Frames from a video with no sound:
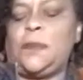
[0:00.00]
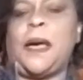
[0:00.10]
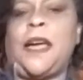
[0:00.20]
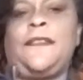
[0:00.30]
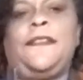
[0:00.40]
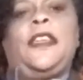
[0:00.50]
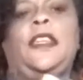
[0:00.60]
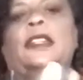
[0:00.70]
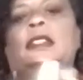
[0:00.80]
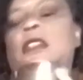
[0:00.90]
by
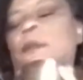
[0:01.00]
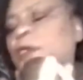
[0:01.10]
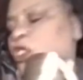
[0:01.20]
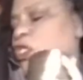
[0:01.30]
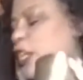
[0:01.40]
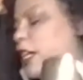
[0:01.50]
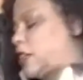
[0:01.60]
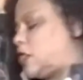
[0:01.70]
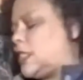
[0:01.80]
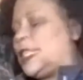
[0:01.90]
feeling the temperature
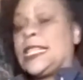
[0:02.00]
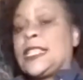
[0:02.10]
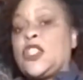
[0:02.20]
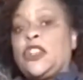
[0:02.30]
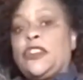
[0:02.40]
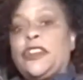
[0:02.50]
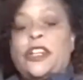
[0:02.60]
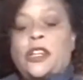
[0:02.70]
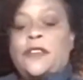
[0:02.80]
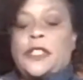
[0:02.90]
change on the
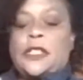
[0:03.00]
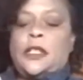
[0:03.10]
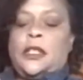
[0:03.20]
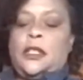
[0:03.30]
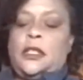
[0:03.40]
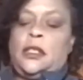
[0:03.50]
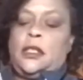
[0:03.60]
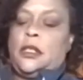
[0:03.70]
exterior of the tin.